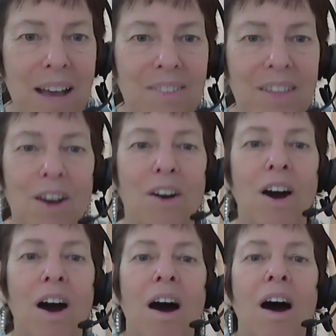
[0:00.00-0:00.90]
they go,
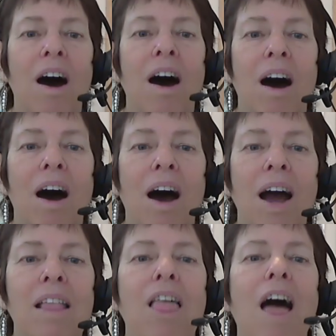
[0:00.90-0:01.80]

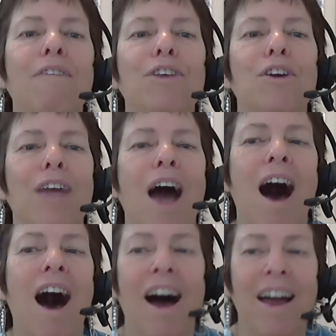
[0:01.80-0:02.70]
I love you,
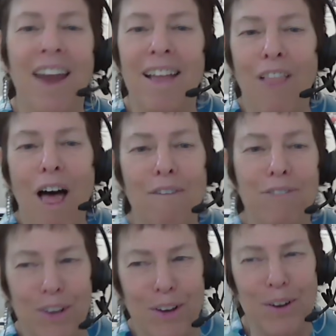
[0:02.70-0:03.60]
Jan, I love
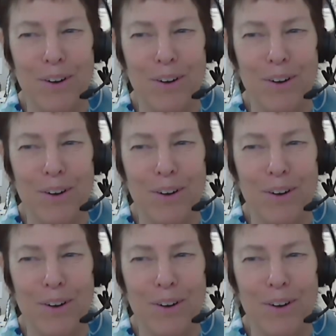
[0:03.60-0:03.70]
you.